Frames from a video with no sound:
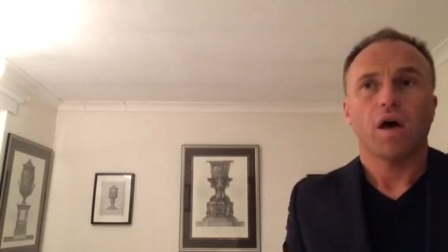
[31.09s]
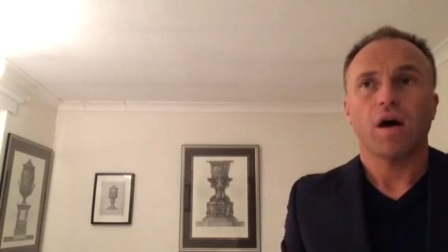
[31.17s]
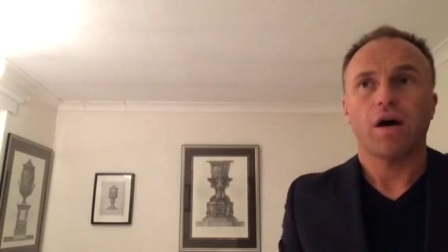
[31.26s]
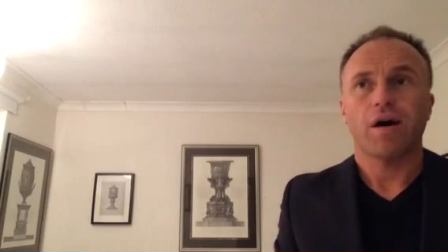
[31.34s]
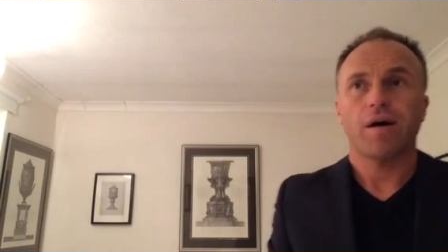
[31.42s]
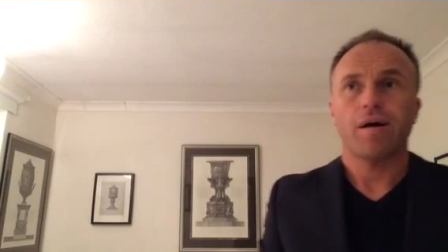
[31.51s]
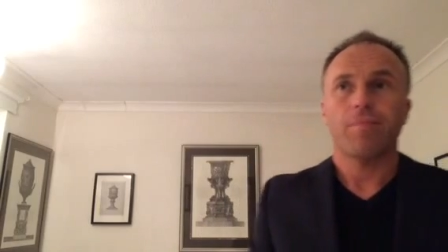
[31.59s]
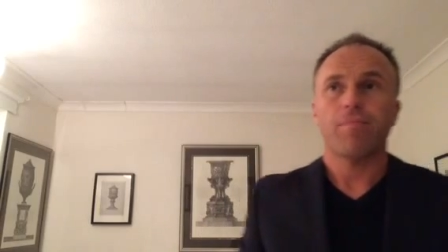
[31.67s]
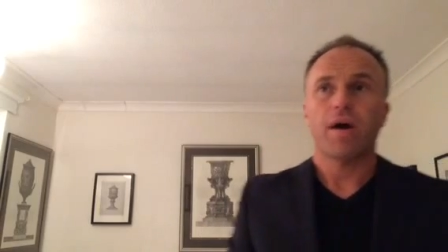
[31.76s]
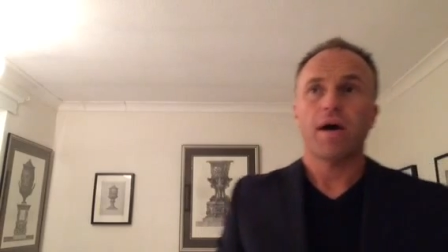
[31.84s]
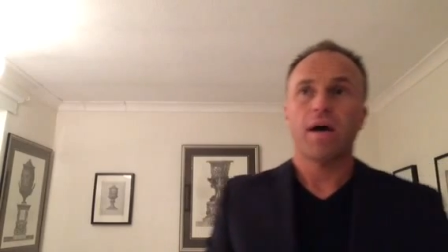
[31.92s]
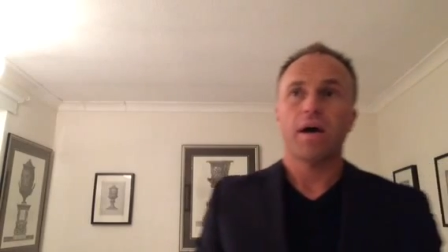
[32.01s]

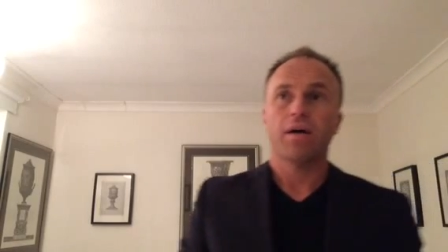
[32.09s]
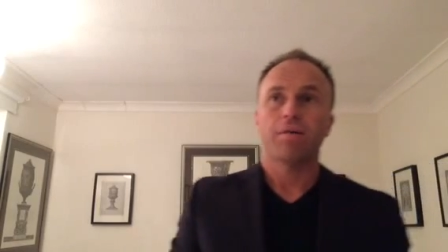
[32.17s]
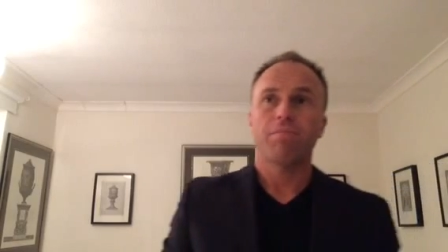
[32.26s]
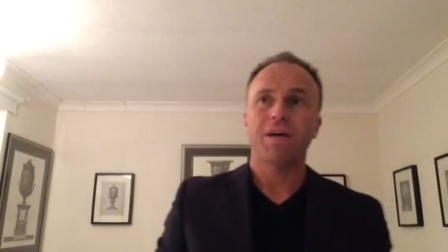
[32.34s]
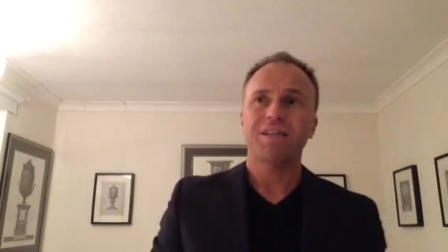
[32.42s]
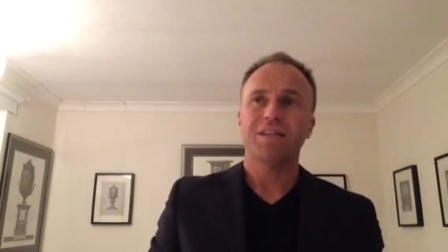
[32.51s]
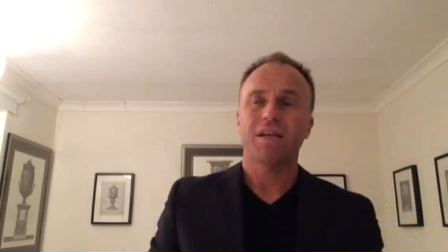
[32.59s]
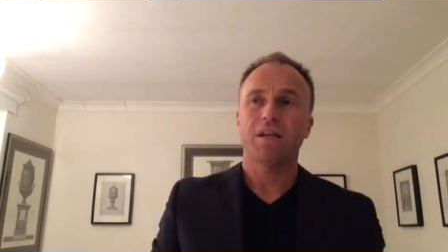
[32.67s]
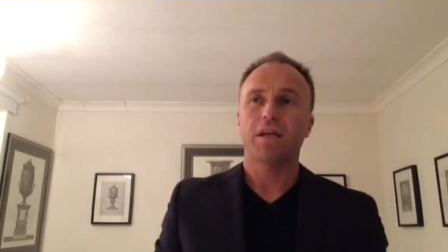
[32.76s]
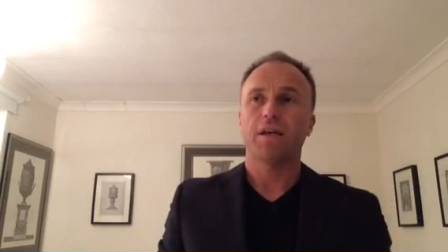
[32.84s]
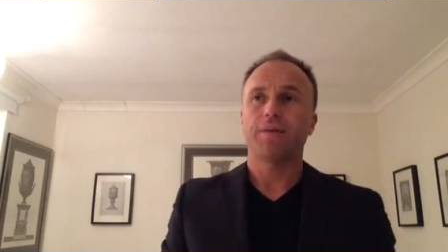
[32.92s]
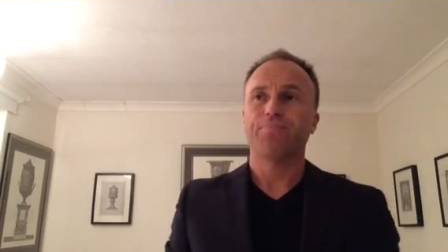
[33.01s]
and
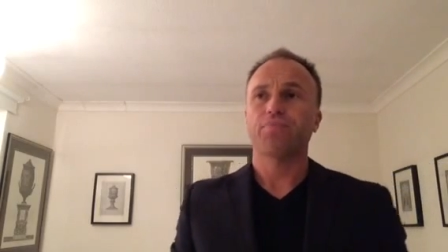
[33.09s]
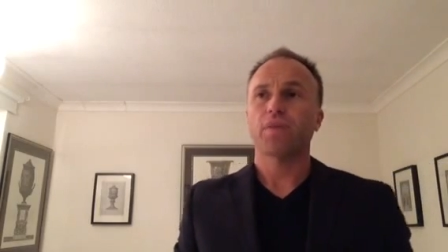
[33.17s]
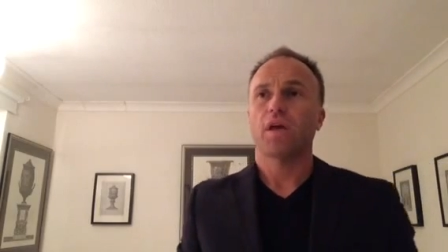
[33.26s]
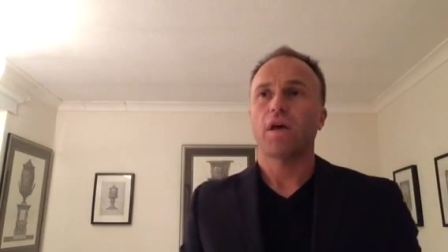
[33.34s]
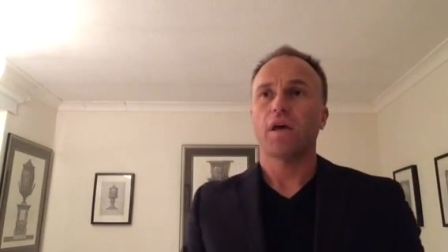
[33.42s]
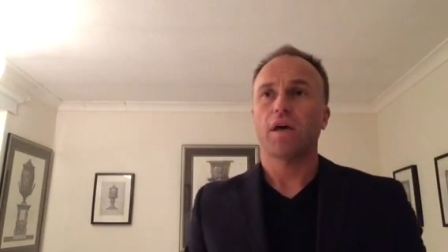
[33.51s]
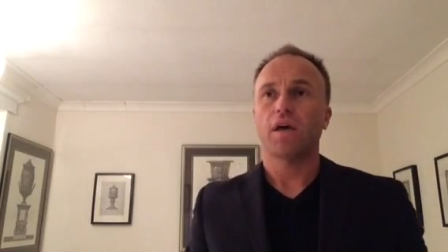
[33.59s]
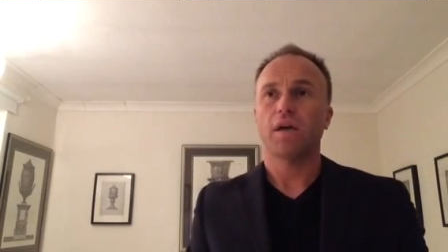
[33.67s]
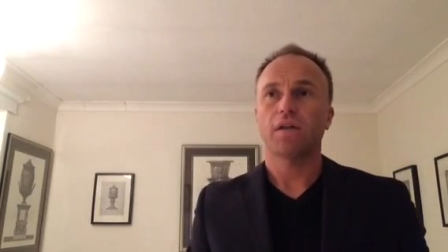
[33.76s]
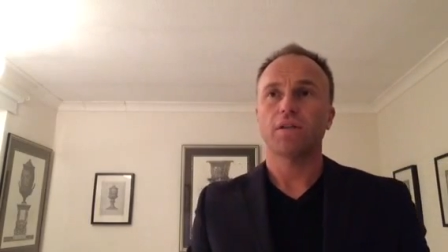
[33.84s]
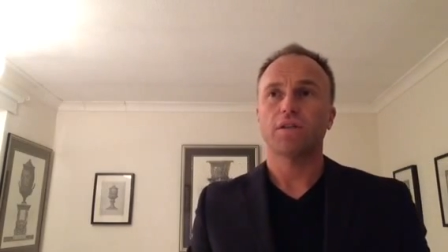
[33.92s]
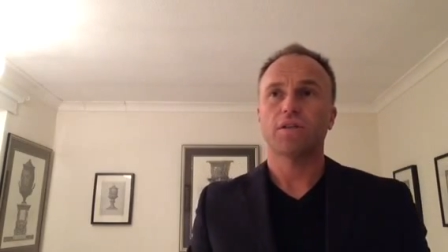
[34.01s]
basically
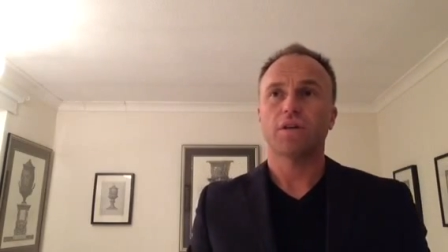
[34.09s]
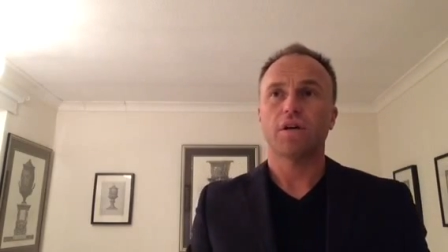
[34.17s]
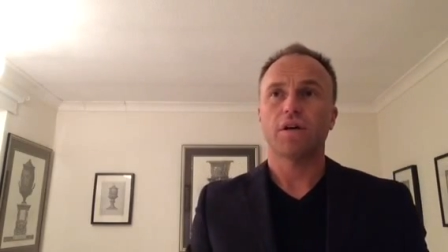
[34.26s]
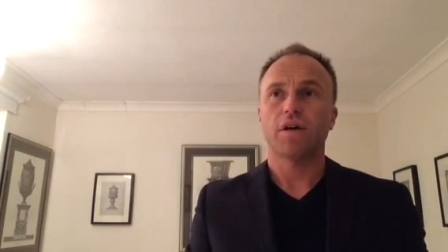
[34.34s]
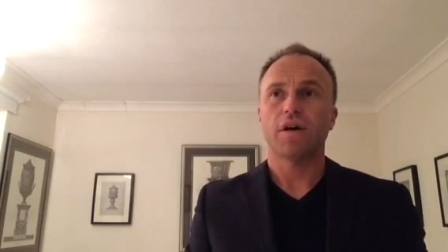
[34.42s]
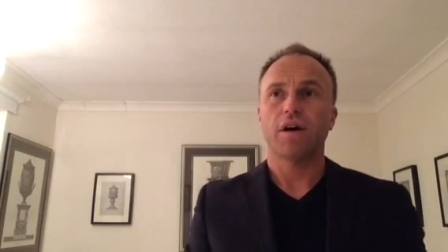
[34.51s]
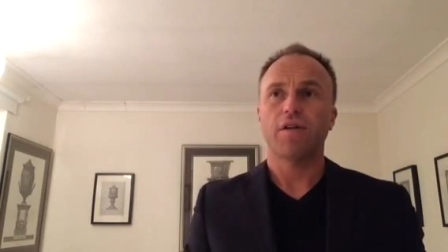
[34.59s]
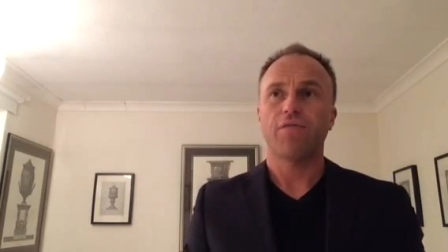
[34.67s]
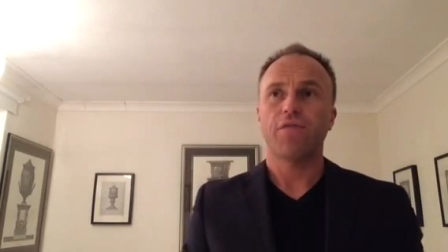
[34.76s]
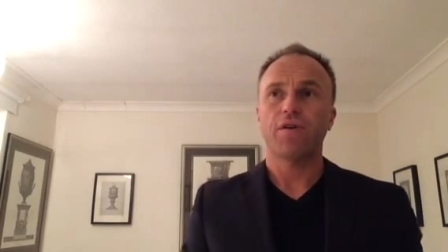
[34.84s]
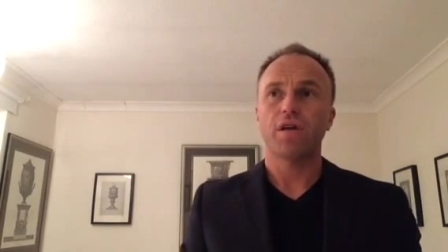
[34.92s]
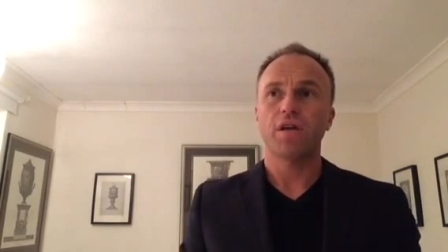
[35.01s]
it's a
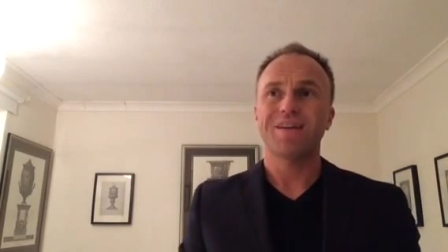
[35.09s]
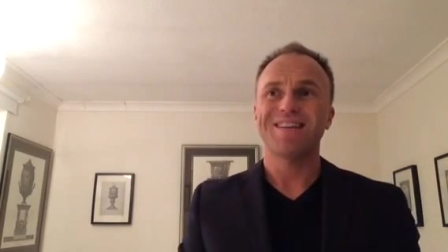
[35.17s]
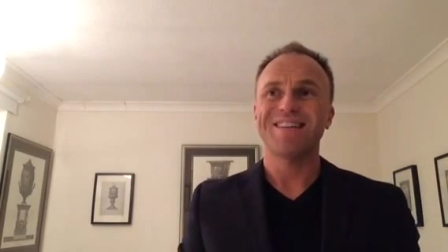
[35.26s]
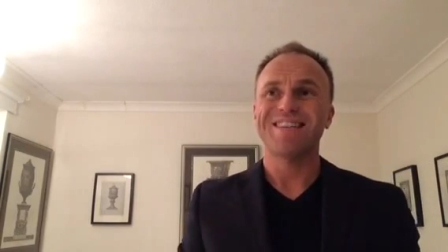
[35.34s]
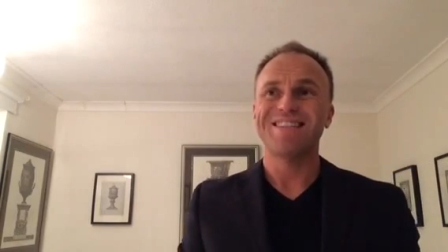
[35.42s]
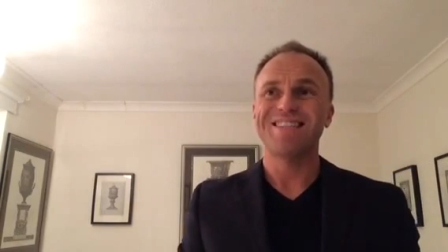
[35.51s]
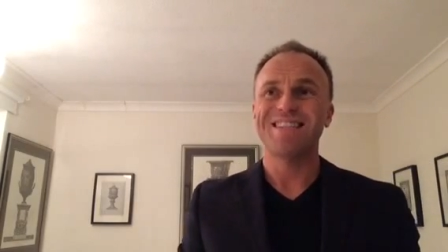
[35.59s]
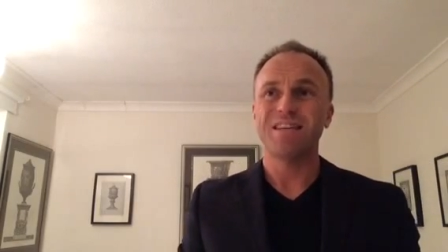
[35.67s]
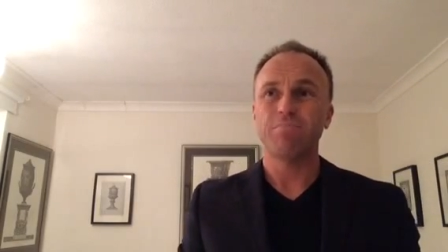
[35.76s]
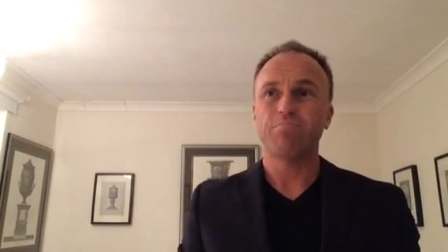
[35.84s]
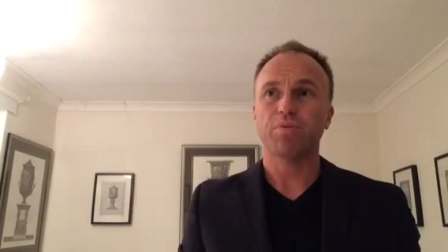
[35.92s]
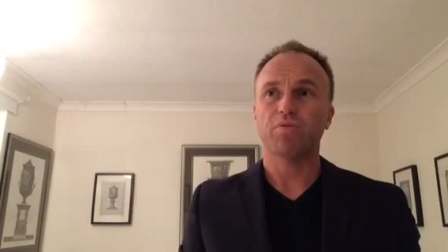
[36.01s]
very
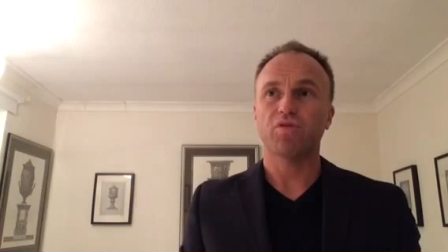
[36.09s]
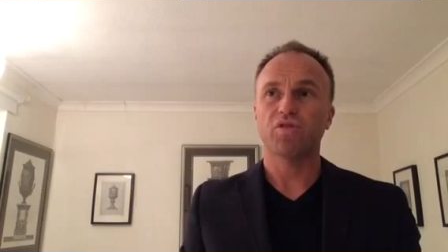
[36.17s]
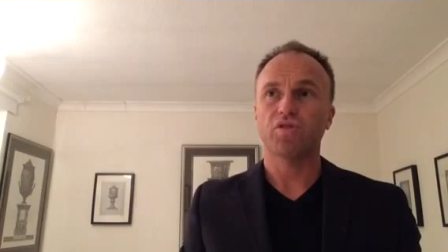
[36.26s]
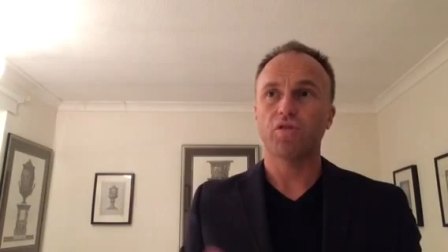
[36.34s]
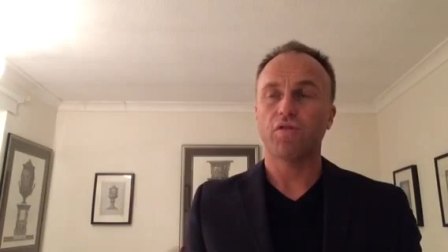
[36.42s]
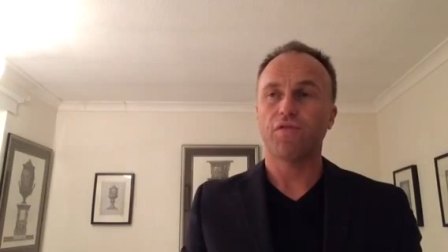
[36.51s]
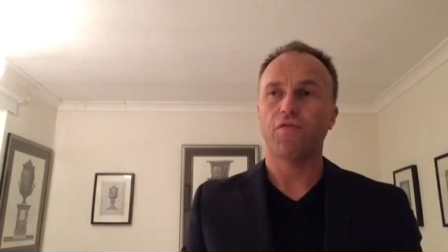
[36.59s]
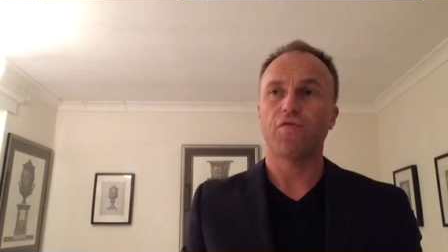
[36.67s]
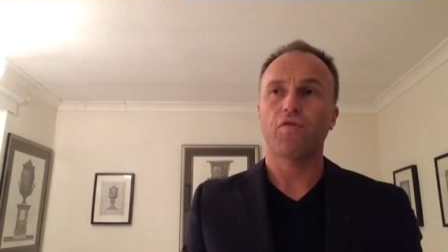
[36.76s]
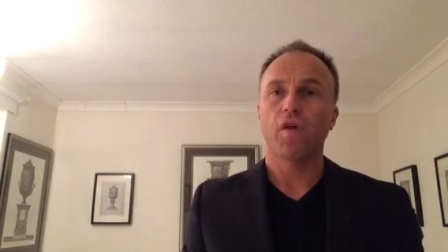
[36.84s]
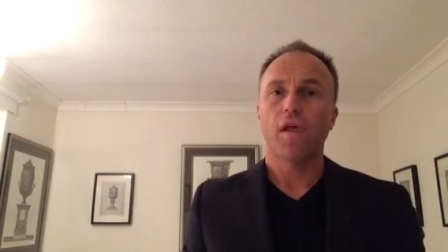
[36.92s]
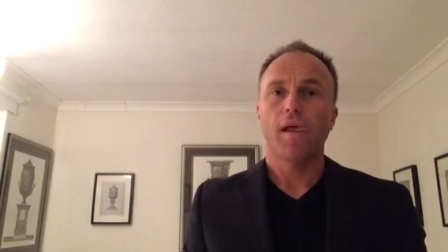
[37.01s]
deep,
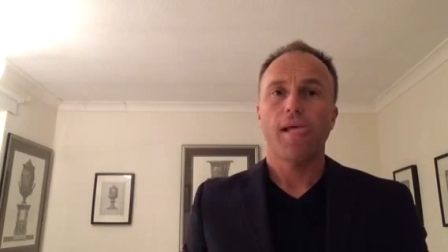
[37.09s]
soft,